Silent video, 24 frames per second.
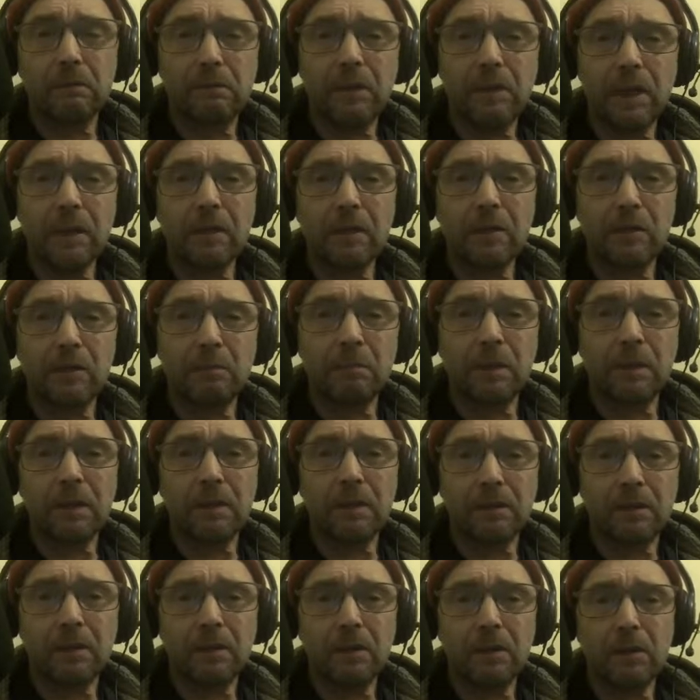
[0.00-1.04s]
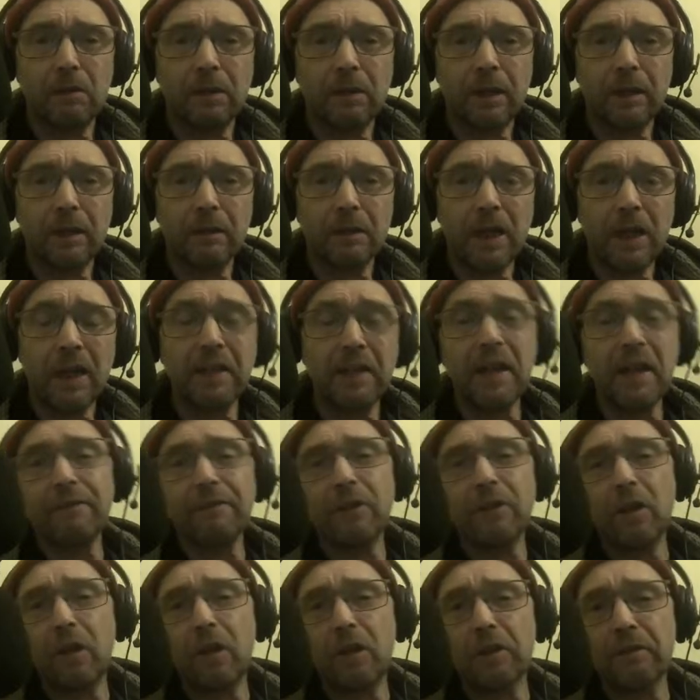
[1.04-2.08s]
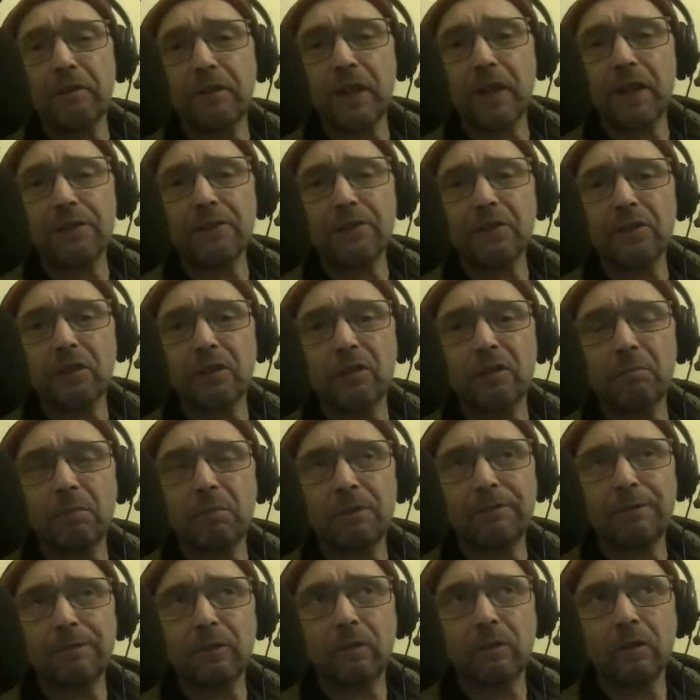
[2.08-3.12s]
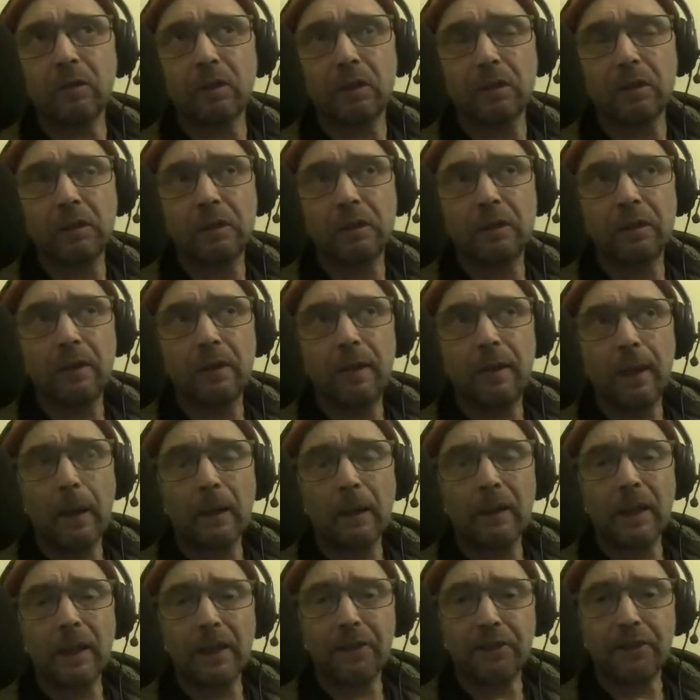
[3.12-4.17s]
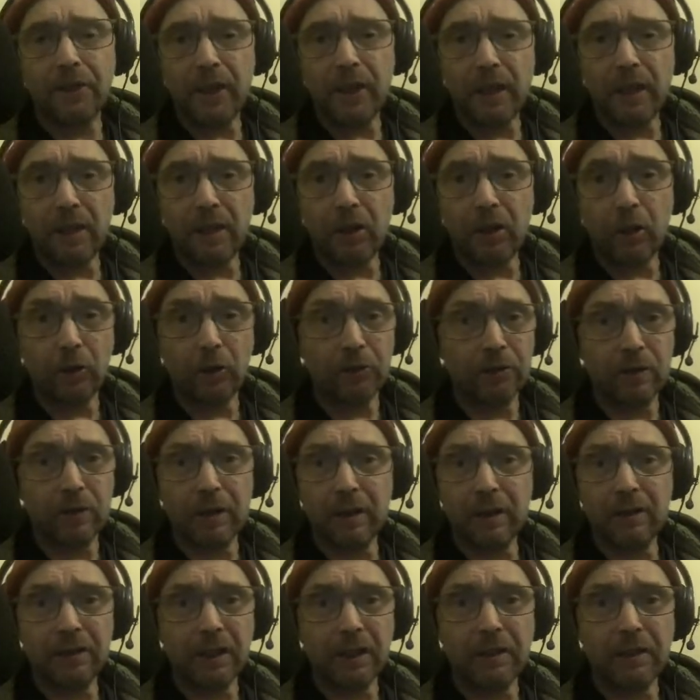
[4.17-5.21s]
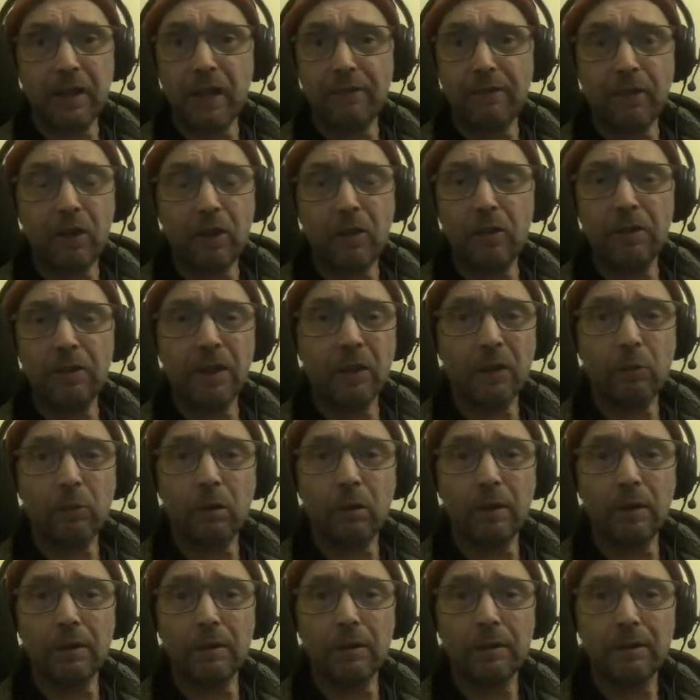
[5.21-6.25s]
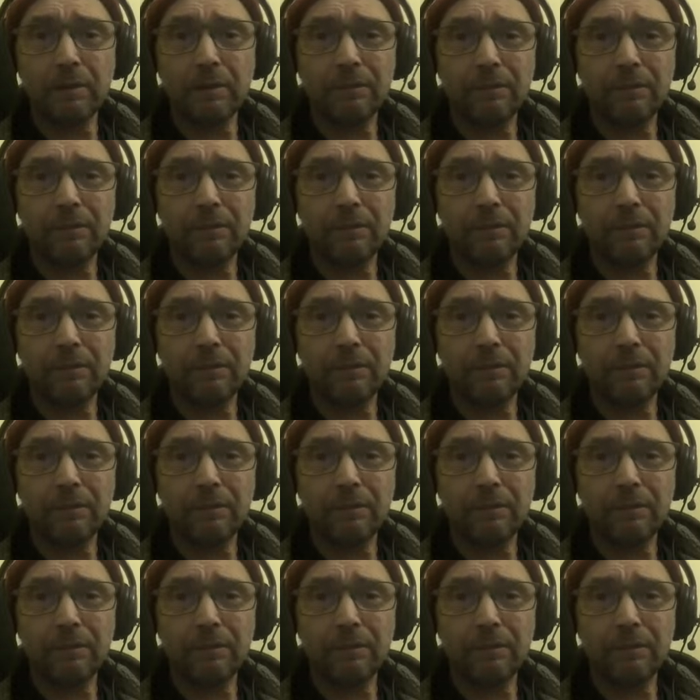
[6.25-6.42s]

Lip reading: That could be correct. I'd never heard of that term before last year. Hustings. I'd never heard that word.